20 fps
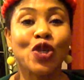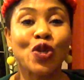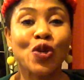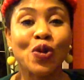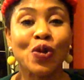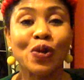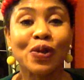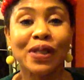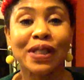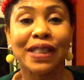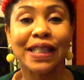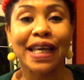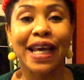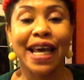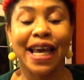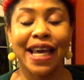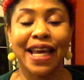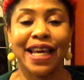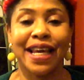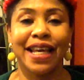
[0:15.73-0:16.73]
good
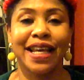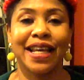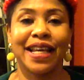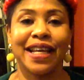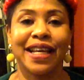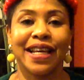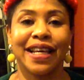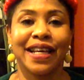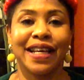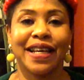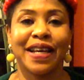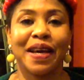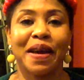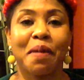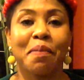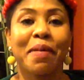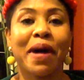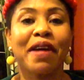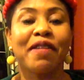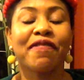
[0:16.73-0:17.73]
day,
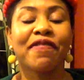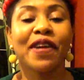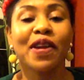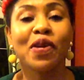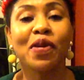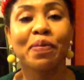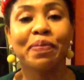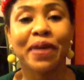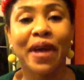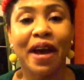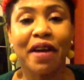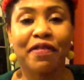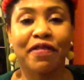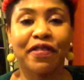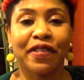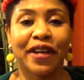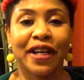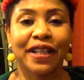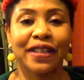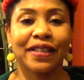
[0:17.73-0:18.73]
my fellow
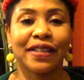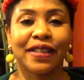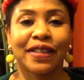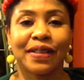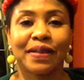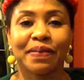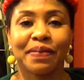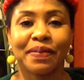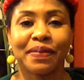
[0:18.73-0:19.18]
Biafrans.